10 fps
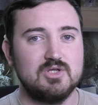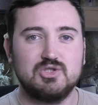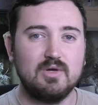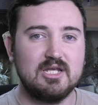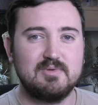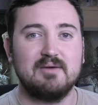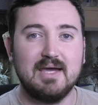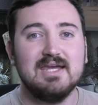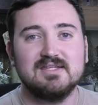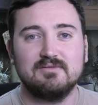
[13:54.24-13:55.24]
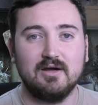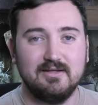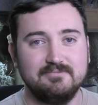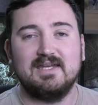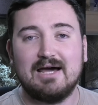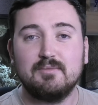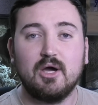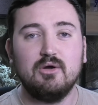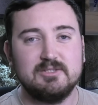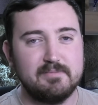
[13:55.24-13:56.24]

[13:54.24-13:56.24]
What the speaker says: Surely it should be amazing, right? Now, I'm going to